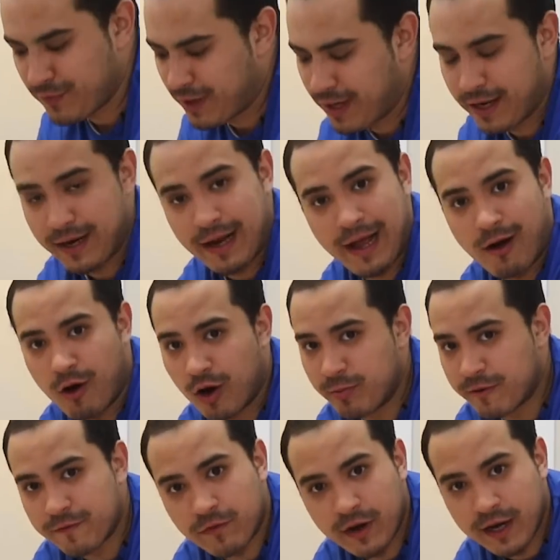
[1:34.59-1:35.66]
Get it at
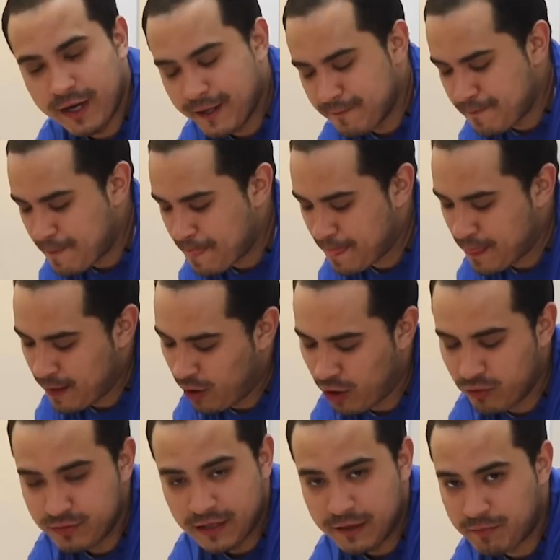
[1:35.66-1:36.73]
Harbor Freight,
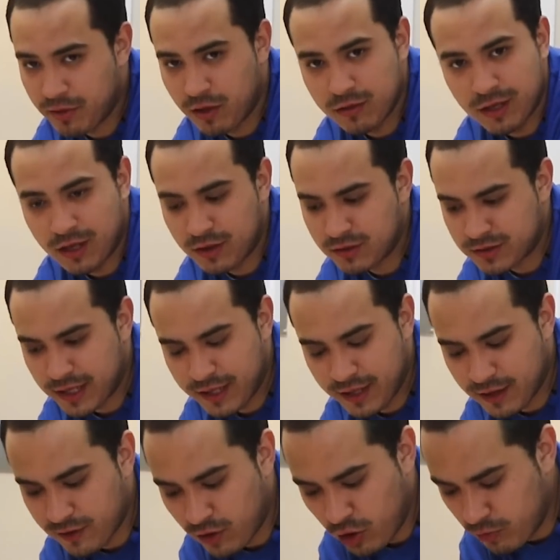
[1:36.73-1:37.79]
Home Depot, Lowe's,
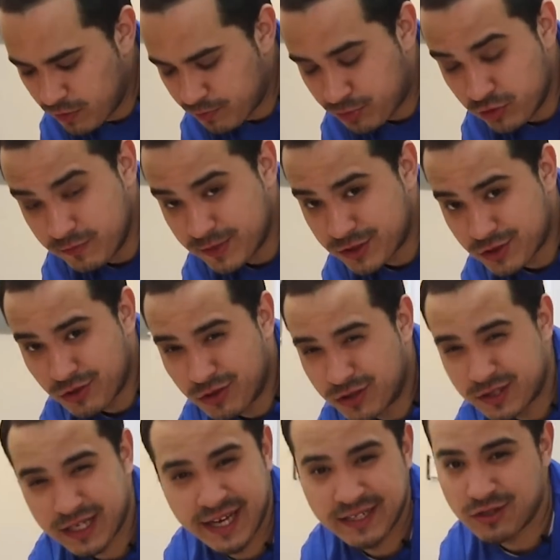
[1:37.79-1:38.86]
any of the home improvement
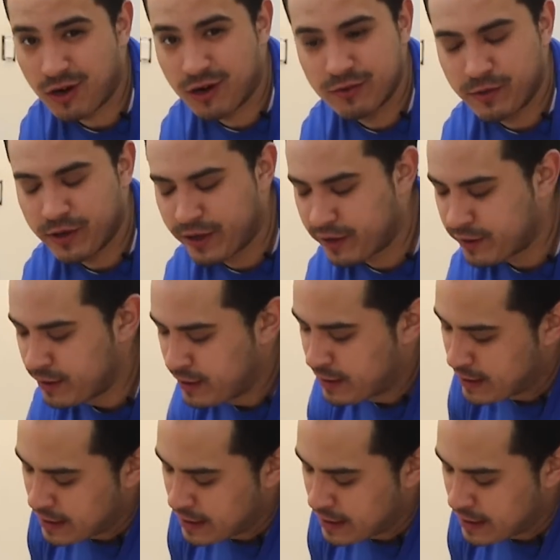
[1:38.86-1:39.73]
stores, Ace Hardware.